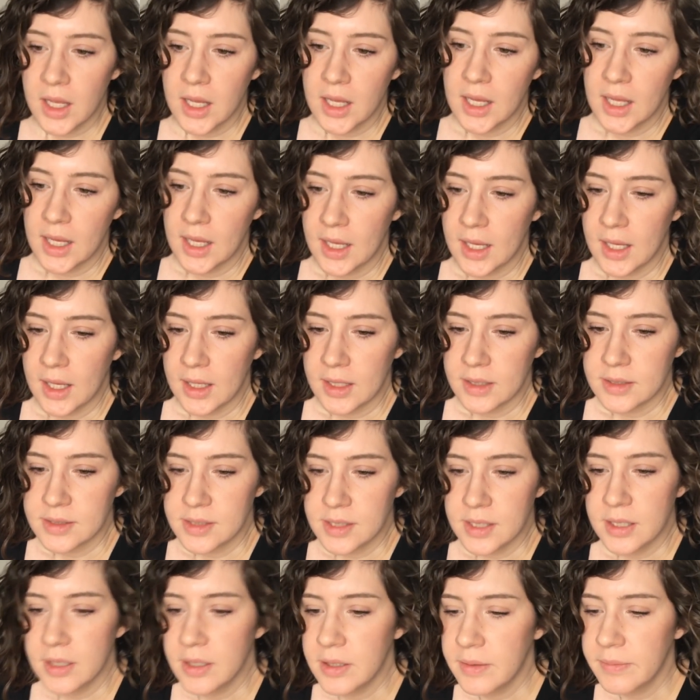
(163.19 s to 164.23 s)
And
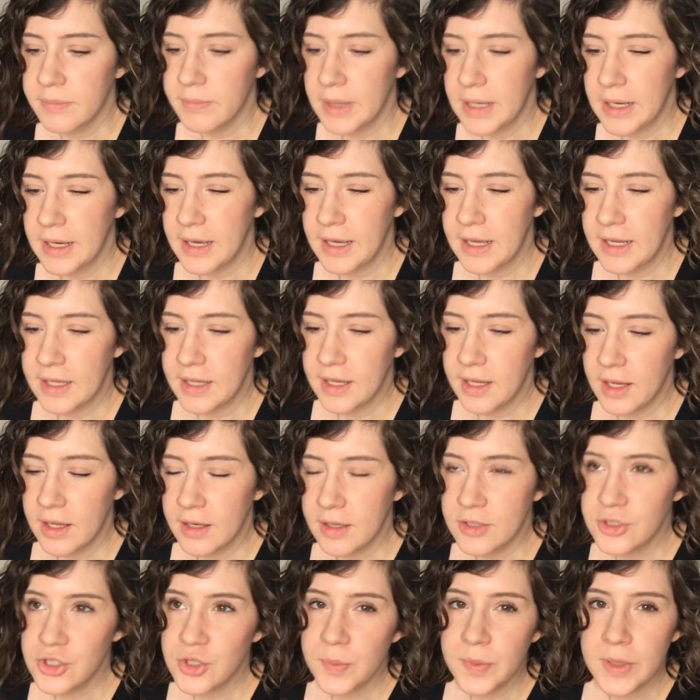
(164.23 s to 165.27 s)
my
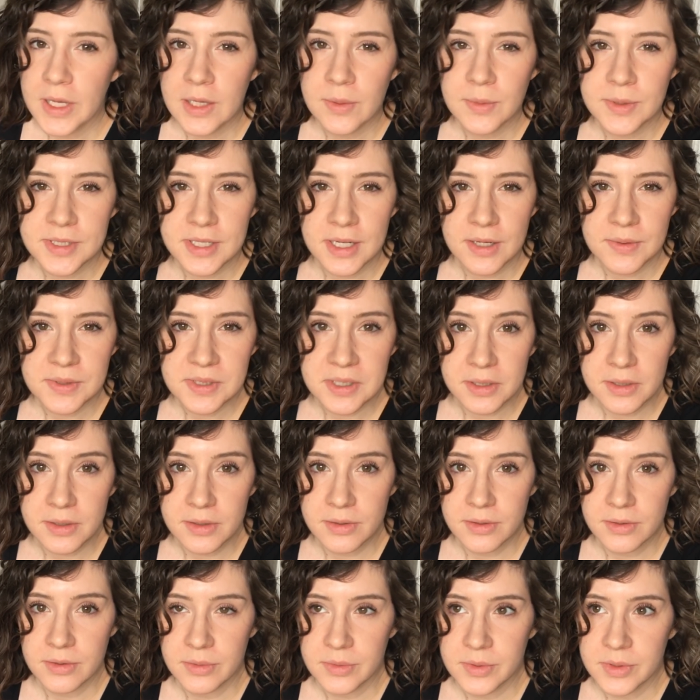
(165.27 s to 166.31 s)
initial plan was that I was going to
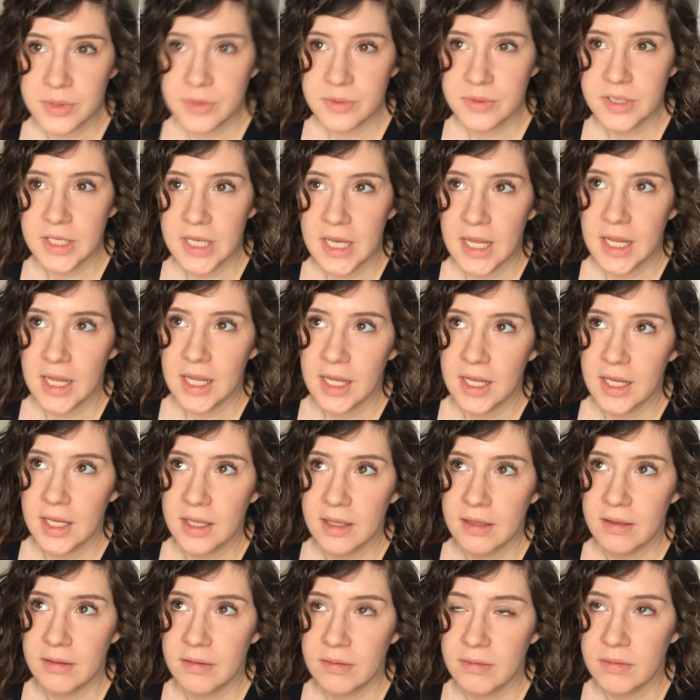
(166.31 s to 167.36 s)
do two
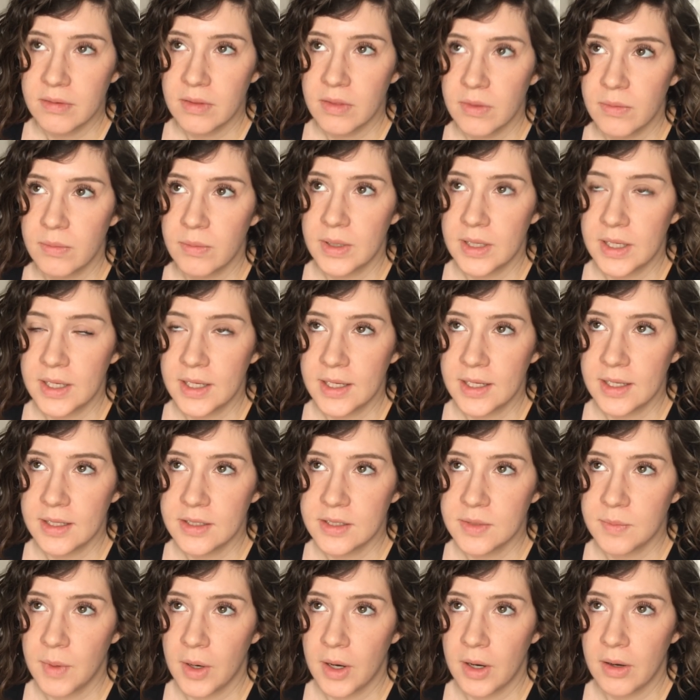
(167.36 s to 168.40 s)
today, three
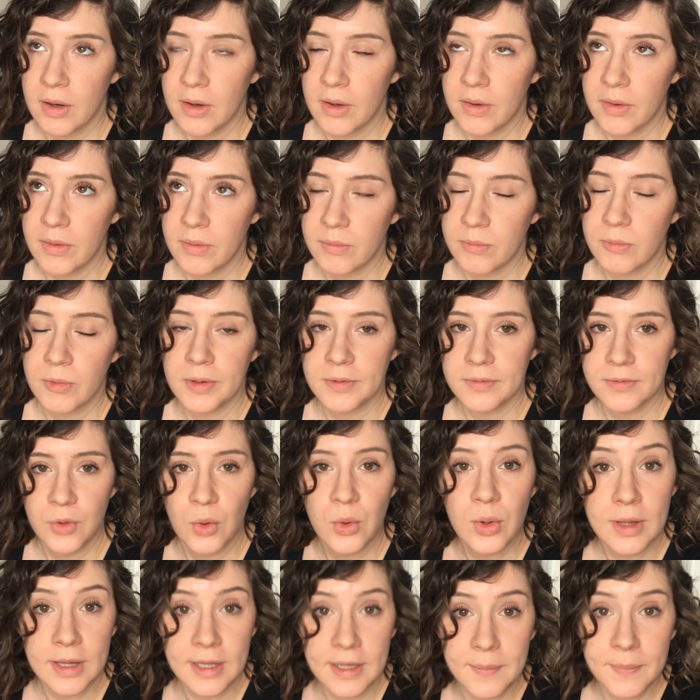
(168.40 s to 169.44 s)
tomorrow, well,
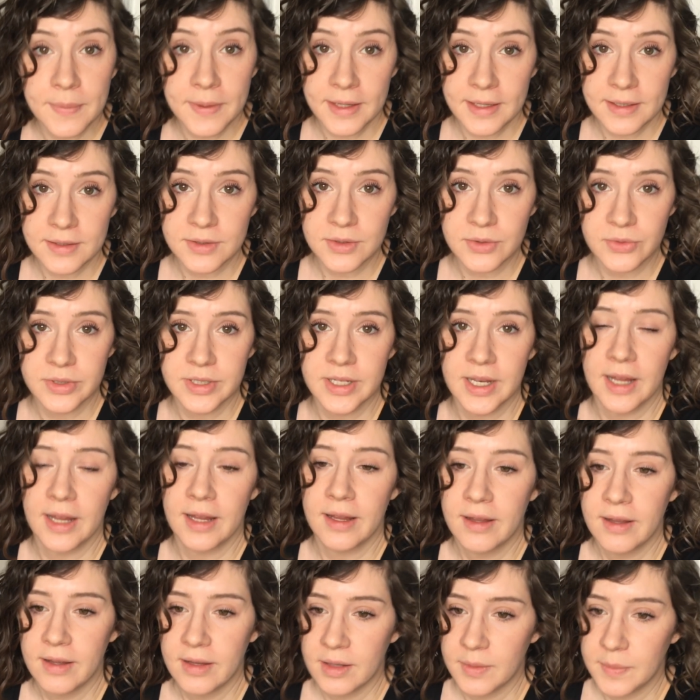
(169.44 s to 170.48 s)
totally complete two today,
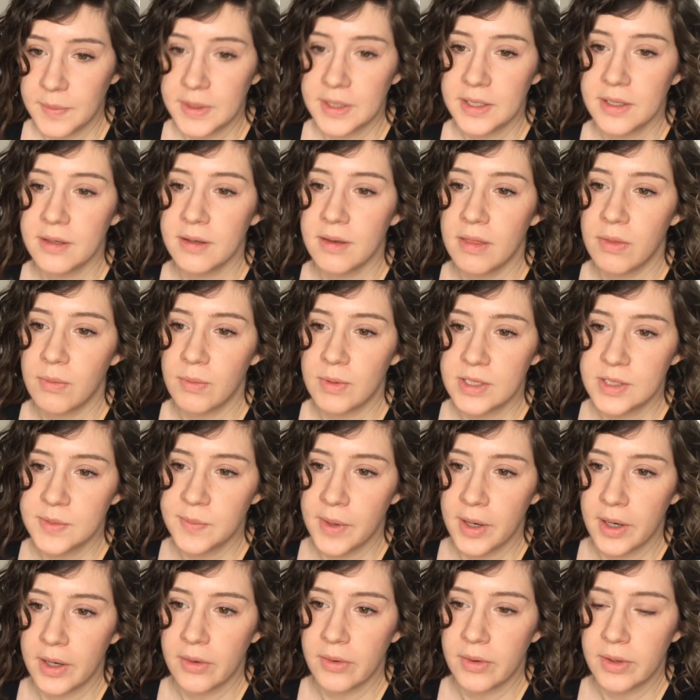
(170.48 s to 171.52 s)
complete three
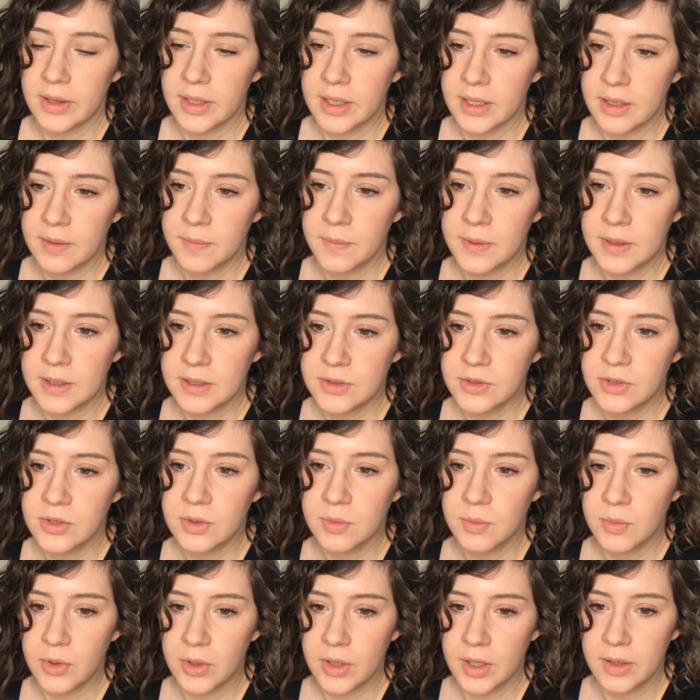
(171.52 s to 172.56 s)
tomorrow, and then complete two
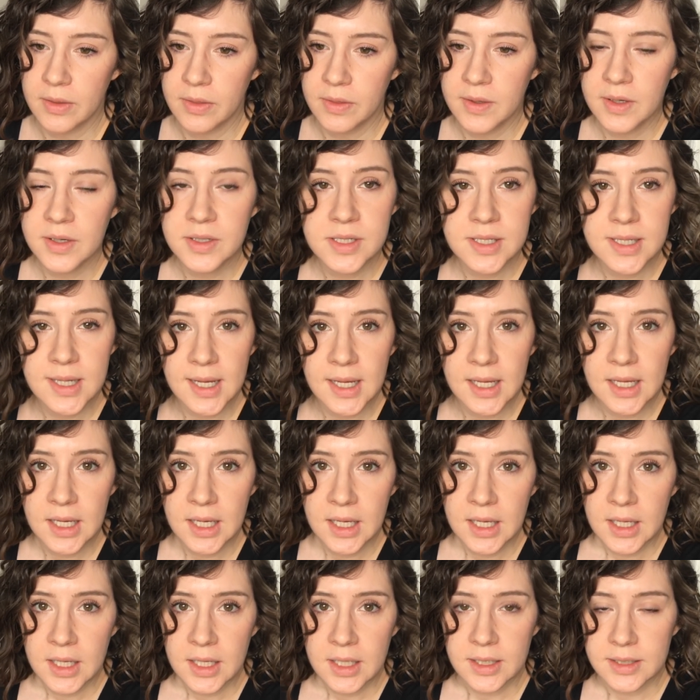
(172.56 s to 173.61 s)
more on Thursday
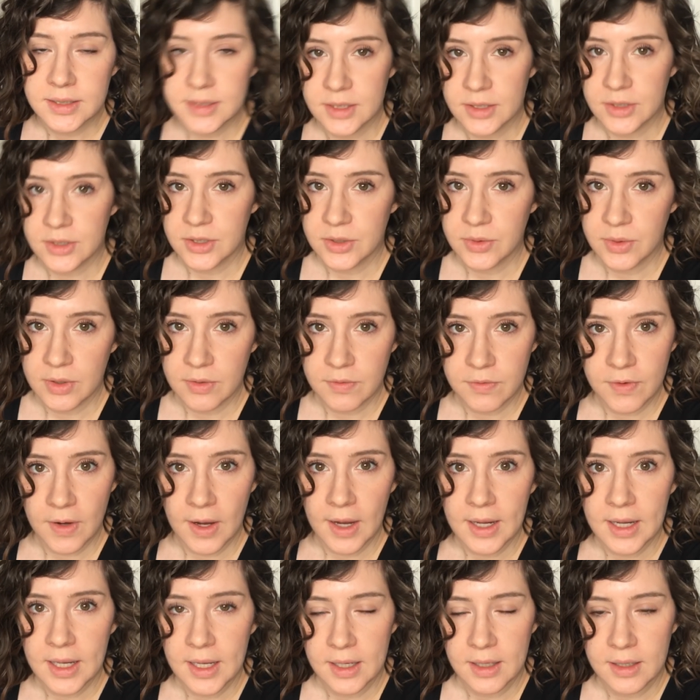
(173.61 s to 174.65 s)
because they're due on
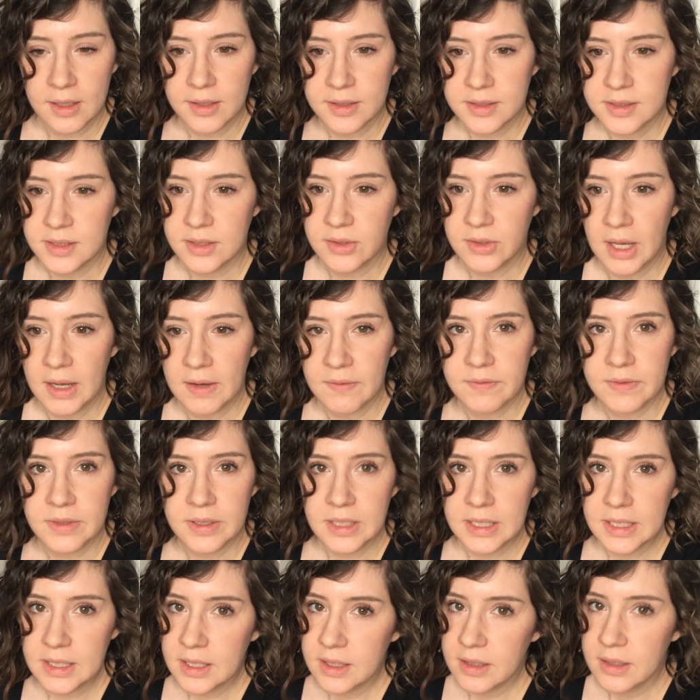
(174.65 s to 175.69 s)
Friday and I'll still have to
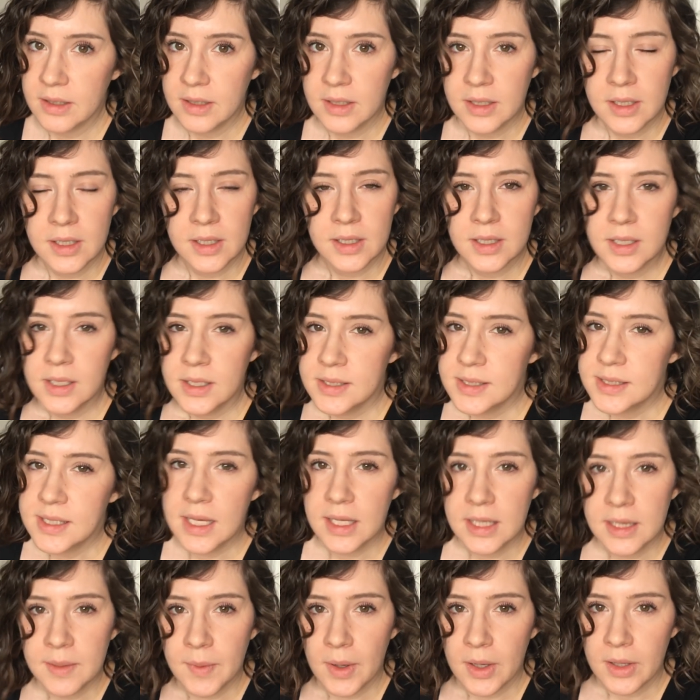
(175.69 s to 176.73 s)
like
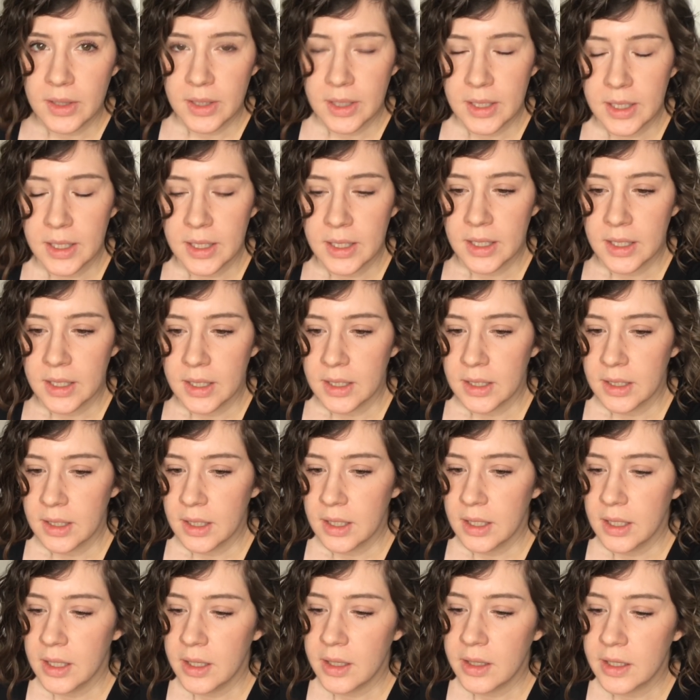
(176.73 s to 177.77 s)
scan them all in and
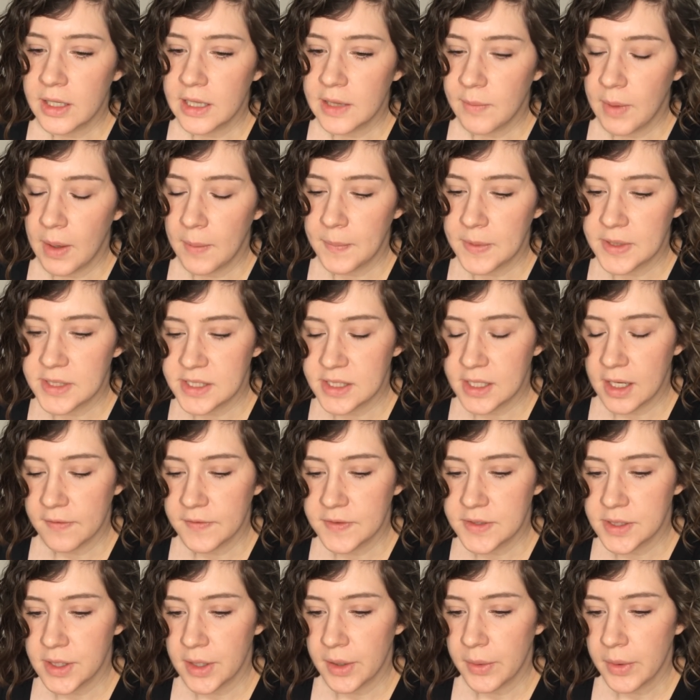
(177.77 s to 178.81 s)
clean them up and stuff.
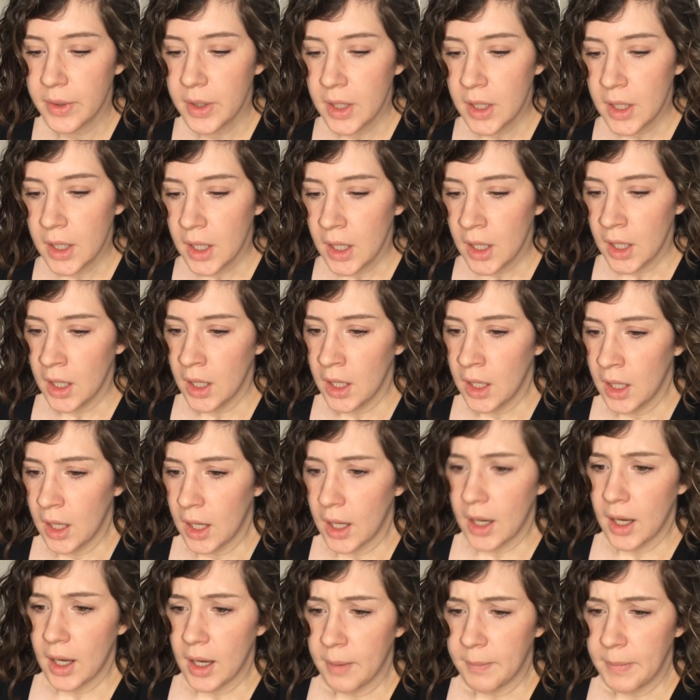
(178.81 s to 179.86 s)
So,
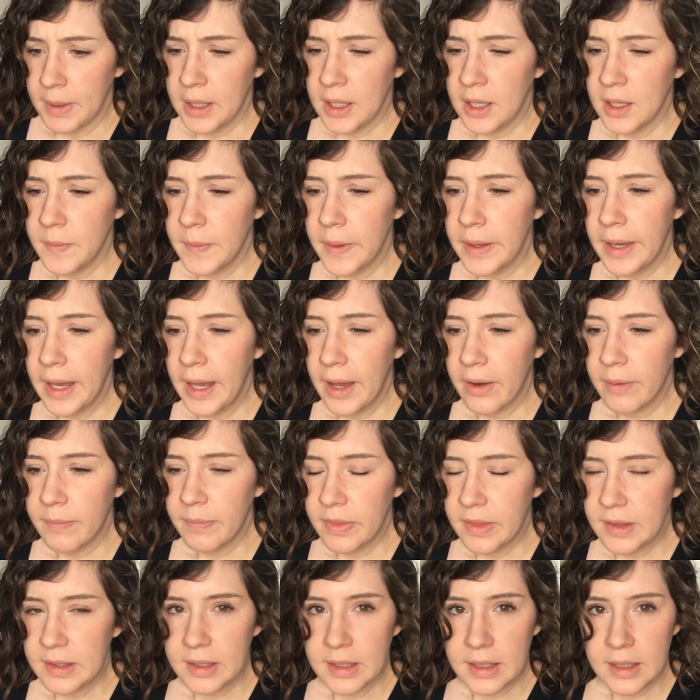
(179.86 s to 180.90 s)
um, but now I'm
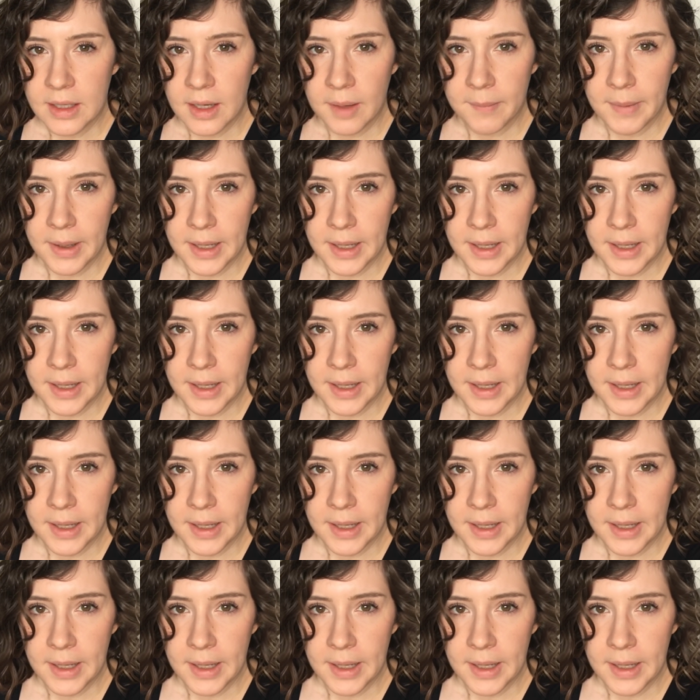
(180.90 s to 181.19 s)
thinking I